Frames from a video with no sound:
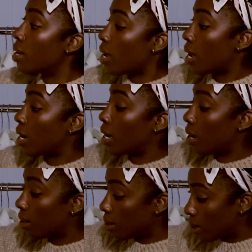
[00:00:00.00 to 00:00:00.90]
and I
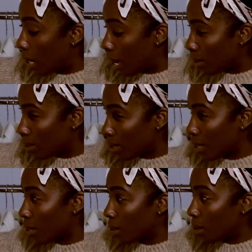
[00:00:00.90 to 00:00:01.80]
got this last
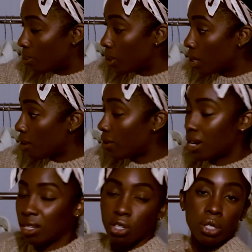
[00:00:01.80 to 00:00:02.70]
year, I believe, and
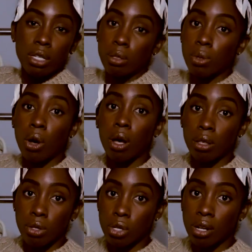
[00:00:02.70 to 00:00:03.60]
it just gives me all
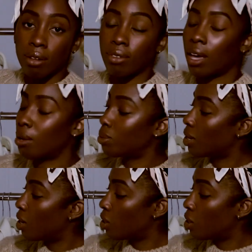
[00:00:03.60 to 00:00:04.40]
the Chanel vibes.